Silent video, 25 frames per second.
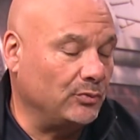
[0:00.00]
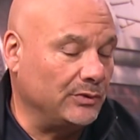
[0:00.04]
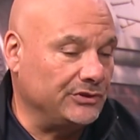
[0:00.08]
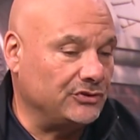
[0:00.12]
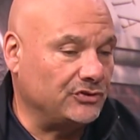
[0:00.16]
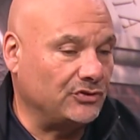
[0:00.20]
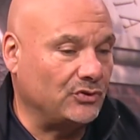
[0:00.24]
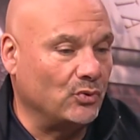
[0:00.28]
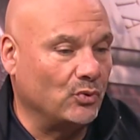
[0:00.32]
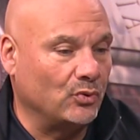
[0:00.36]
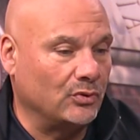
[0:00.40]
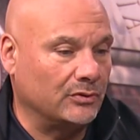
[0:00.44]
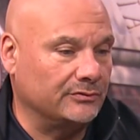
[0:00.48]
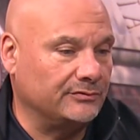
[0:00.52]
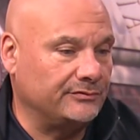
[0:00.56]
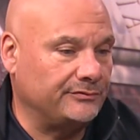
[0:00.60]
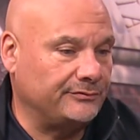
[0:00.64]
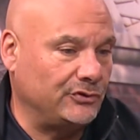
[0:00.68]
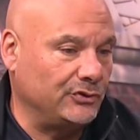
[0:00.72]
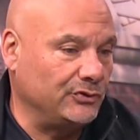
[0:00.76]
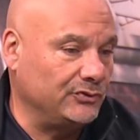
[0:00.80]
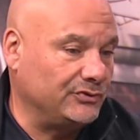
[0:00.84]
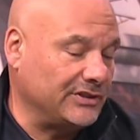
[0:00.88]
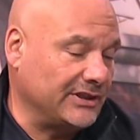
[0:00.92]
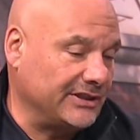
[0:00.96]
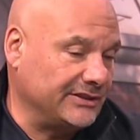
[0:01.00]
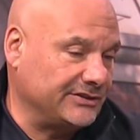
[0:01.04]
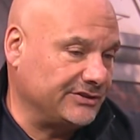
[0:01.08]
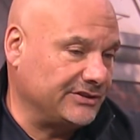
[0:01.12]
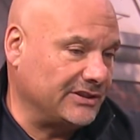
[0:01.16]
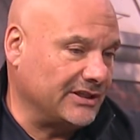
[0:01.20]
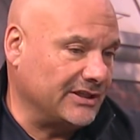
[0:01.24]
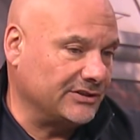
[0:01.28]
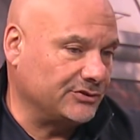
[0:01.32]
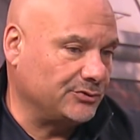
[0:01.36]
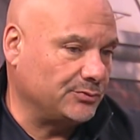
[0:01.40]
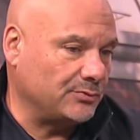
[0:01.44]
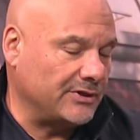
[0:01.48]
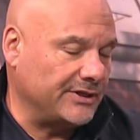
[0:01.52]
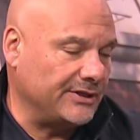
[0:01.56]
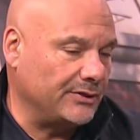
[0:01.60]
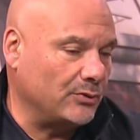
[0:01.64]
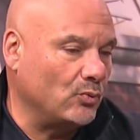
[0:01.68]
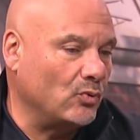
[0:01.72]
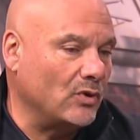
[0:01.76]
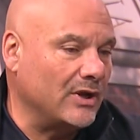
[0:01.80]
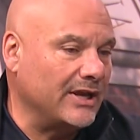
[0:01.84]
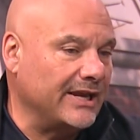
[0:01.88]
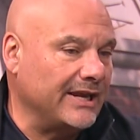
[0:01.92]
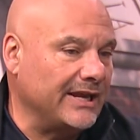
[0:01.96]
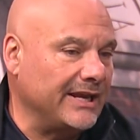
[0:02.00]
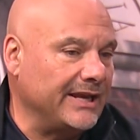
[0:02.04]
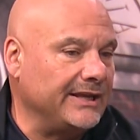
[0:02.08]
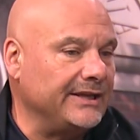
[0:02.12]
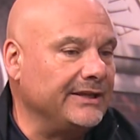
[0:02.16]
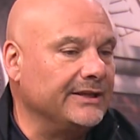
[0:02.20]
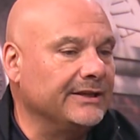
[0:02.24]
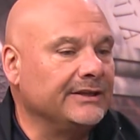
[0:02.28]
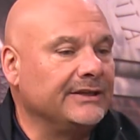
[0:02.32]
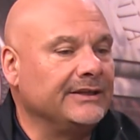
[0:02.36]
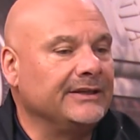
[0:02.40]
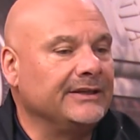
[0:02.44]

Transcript: We scored 2 touchdowns right away.